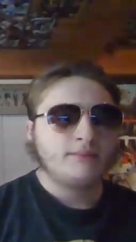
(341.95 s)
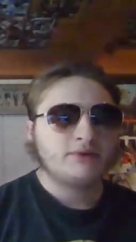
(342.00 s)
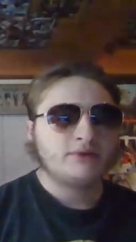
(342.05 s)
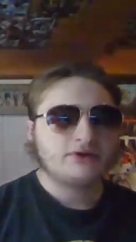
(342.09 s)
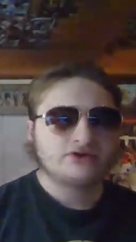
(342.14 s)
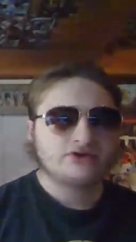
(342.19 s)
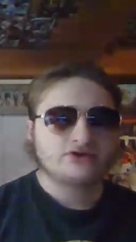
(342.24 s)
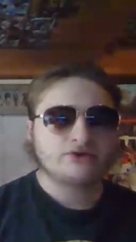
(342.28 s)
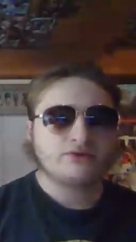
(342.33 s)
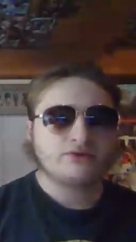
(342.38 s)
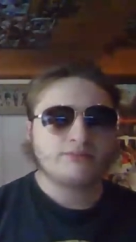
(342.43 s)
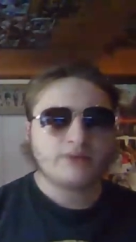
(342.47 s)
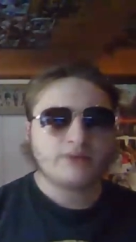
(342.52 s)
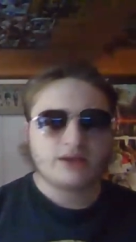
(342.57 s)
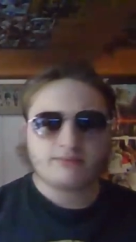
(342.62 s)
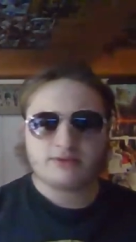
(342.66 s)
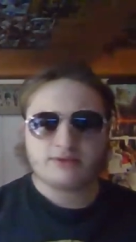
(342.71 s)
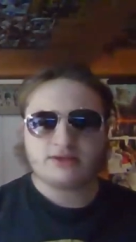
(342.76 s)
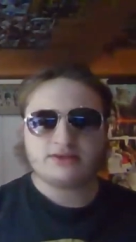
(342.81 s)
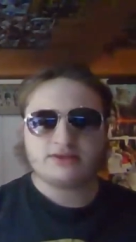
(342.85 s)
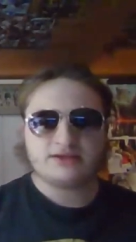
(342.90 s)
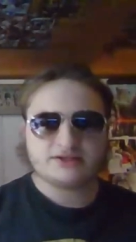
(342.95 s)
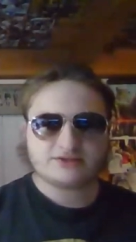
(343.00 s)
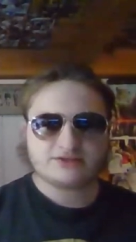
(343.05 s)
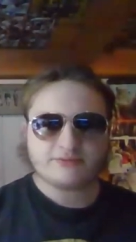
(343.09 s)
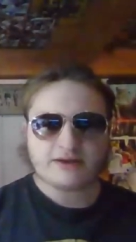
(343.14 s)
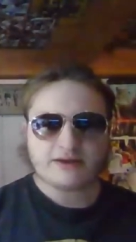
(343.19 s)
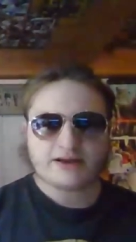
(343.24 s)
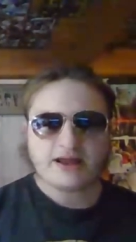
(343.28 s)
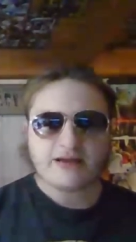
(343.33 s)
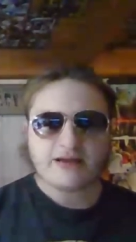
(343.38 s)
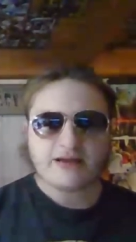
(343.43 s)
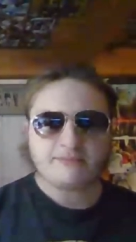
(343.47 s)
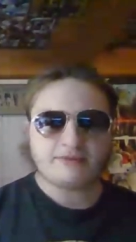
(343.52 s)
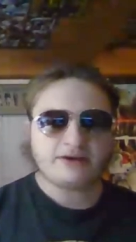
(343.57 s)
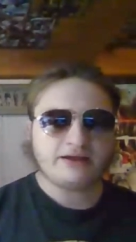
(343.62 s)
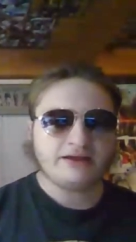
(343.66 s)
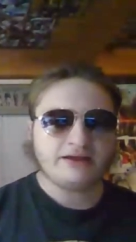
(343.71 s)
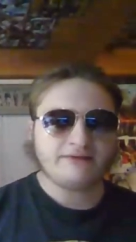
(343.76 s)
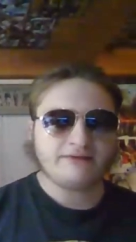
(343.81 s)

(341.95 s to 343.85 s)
but also maybe this might happen